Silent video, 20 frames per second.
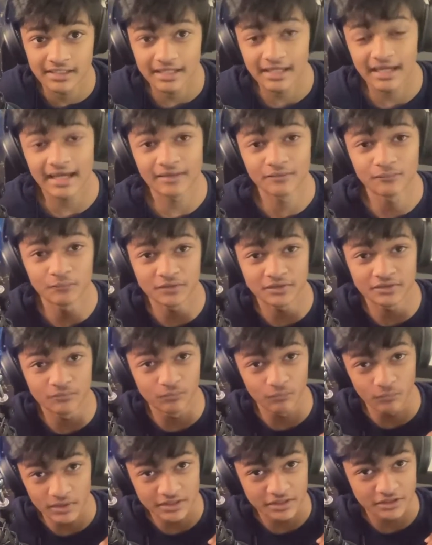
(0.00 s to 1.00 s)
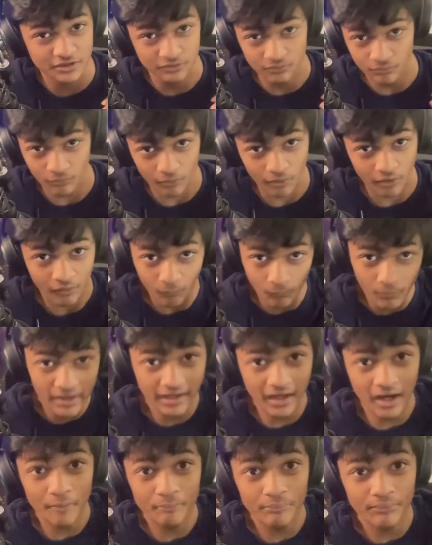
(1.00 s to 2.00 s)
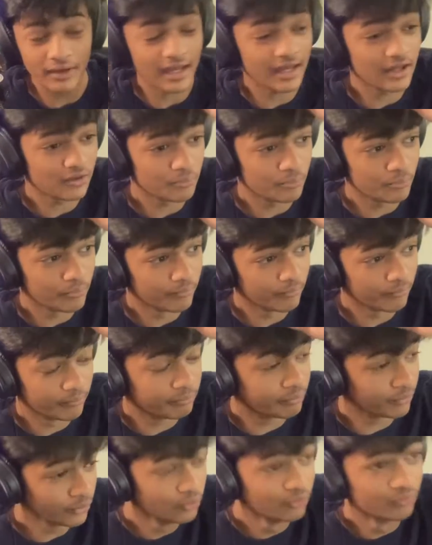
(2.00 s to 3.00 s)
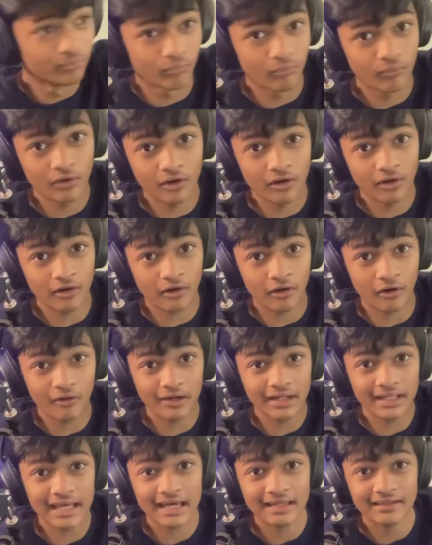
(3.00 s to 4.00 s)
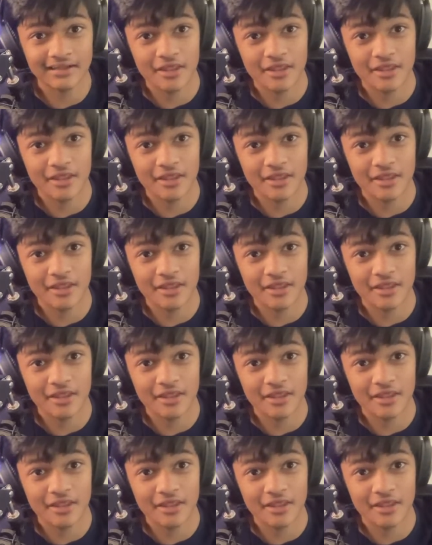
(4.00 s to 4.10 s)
and we just went up and boom, we're already at